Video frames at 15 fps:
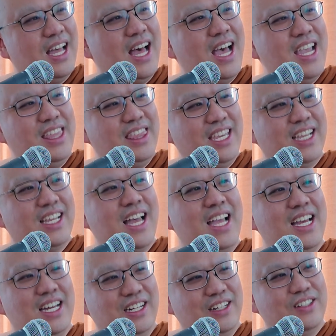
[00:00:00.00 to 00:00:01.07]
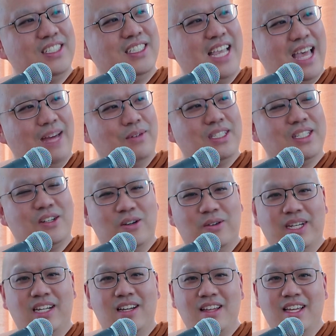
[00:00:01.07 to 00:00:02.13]
I think I understand what's
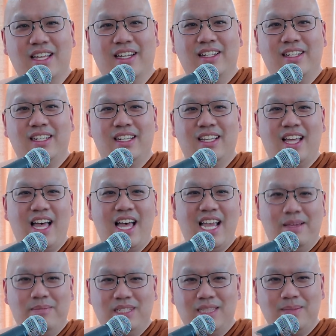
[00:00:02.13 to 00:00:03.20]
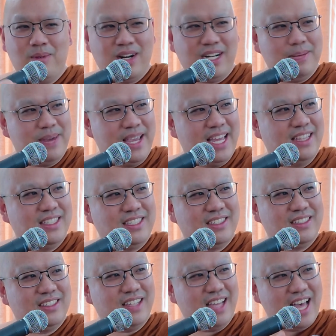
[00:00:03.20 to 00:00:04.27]
going on. I am a smarty
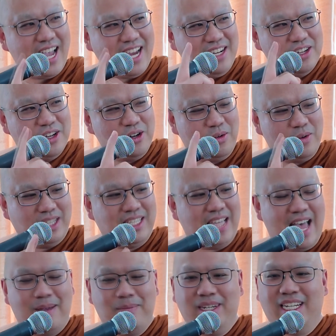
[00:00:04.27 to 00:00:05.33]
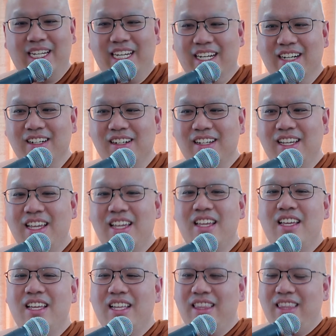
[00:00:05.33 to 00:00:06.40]
pants. I know what's happening here.
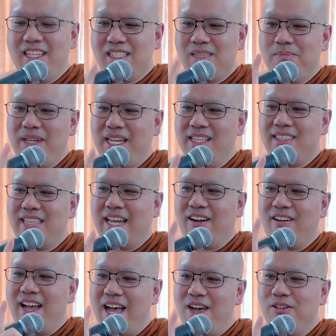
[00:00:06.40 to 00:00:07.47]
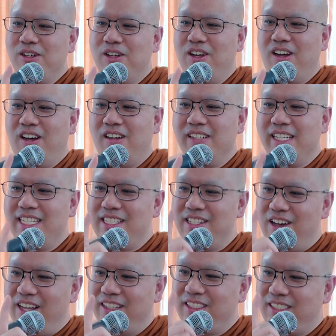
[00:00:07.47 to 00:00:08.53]
This means that our alcohol is
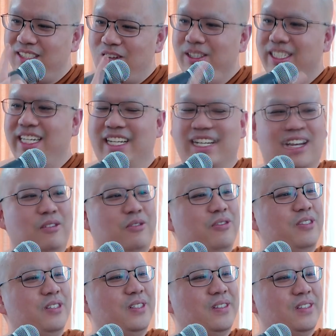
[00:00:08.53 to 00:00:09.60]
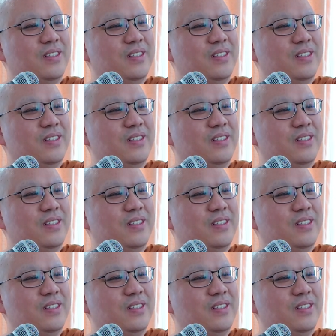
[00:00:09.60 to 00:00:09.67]
not salty enough.